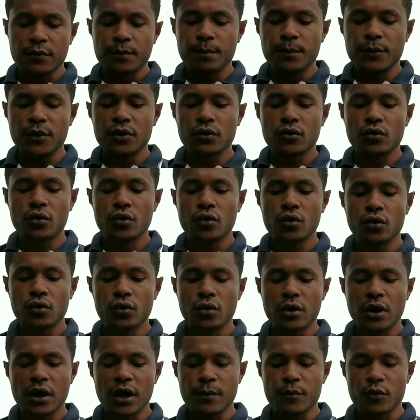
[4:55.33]
Me go,
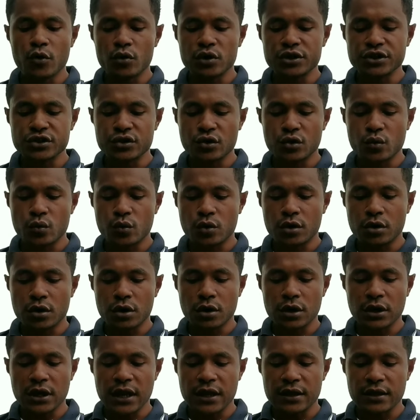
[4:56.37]
I'm all should work
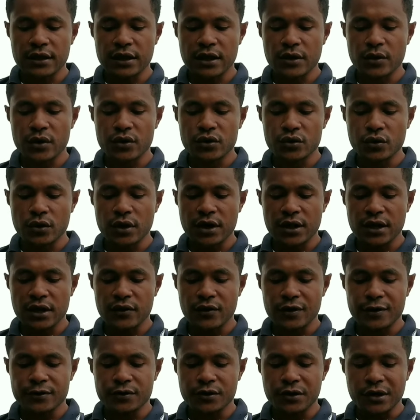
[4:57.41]
like 11 to
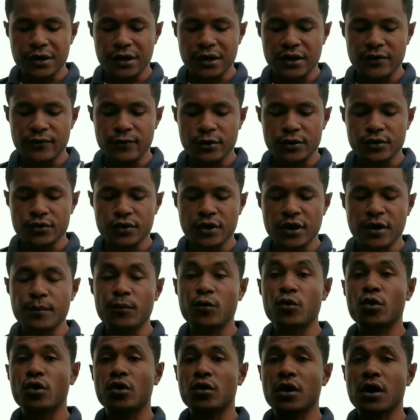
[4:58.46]
11 to 11 to I'm
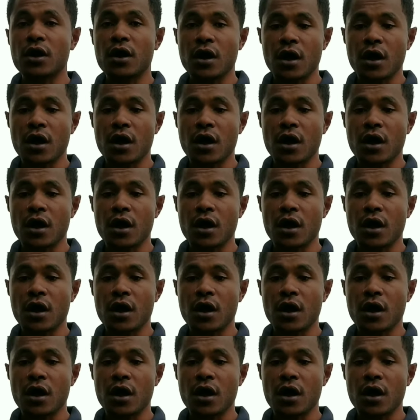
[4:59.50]
all,